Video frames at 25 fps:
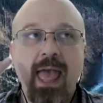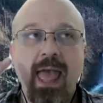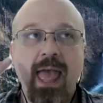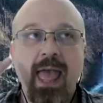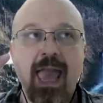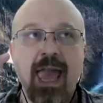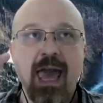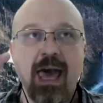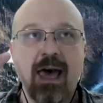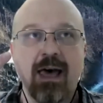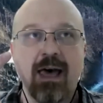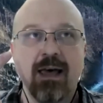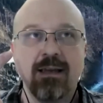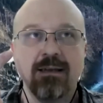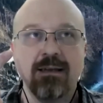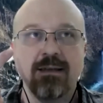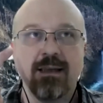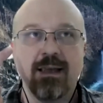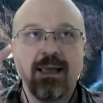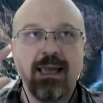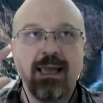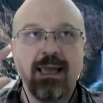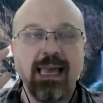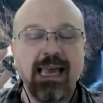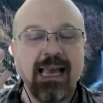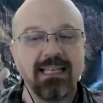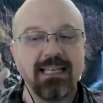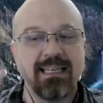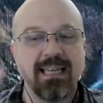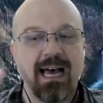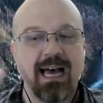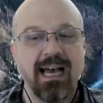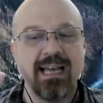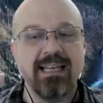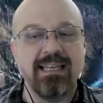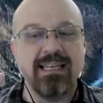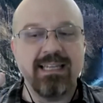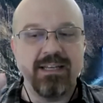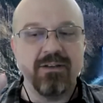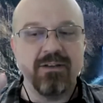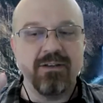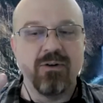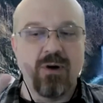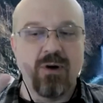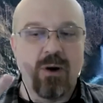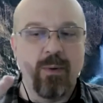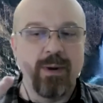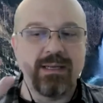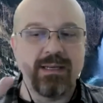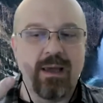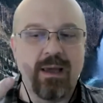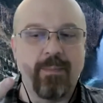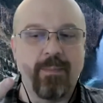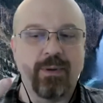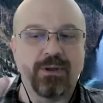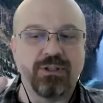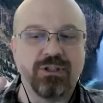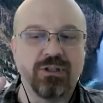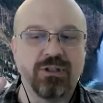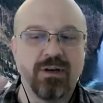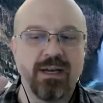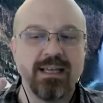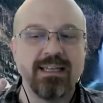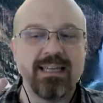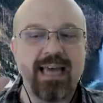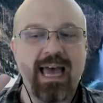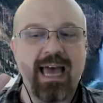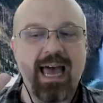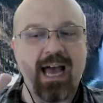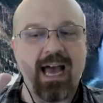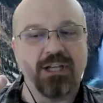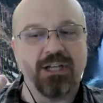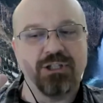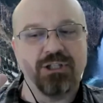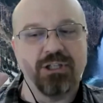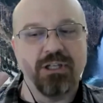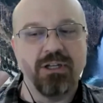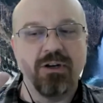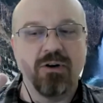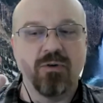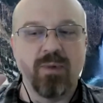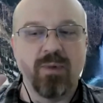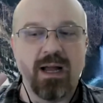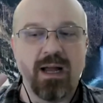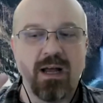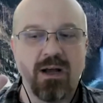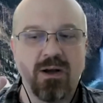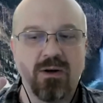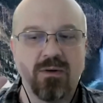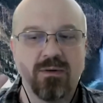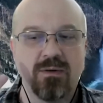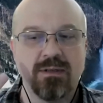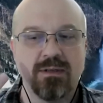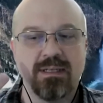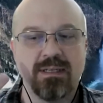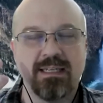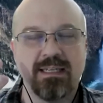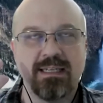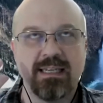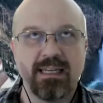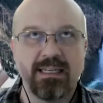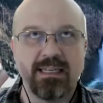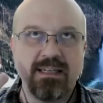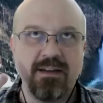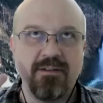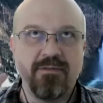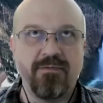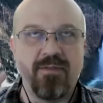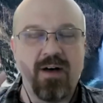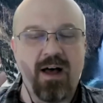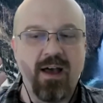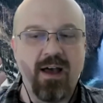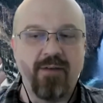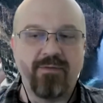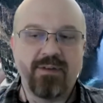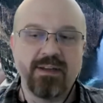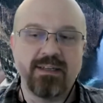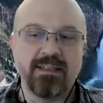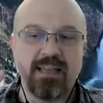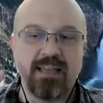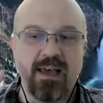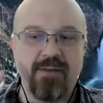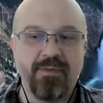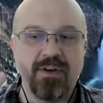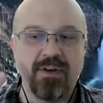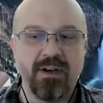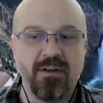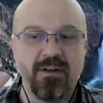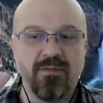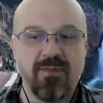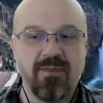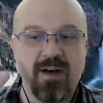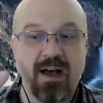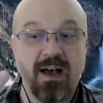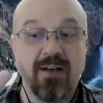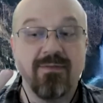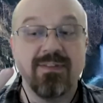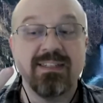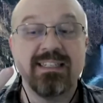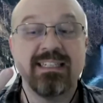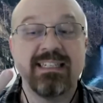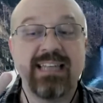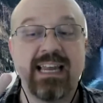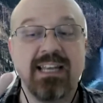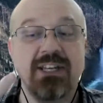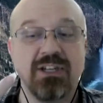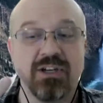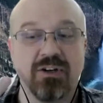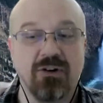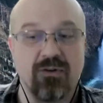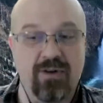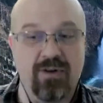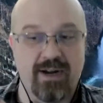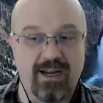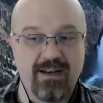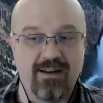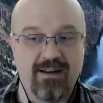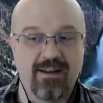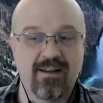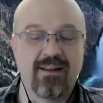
And its ideal growing temperature is actually around 65 to 75 centigrade.